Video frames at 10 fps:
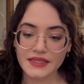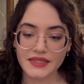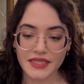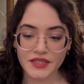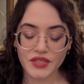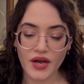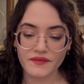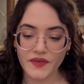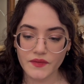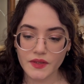Dean
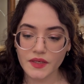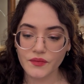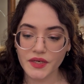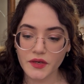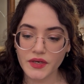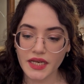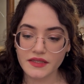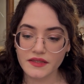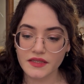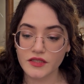Job vividly
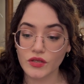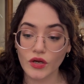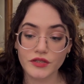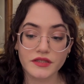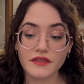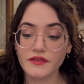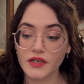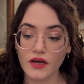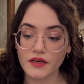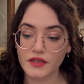recreates this largely
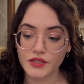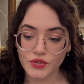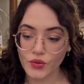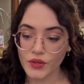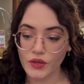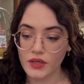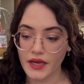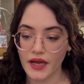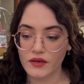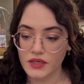forgotten historical
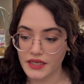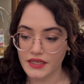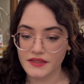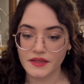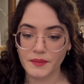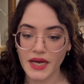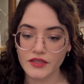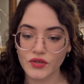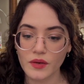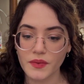account against the
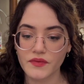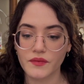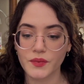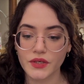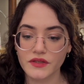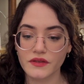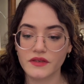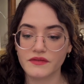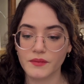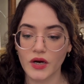backdrop of the birth
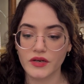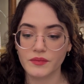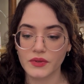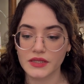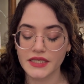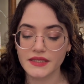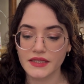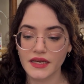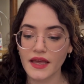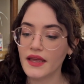of modern policing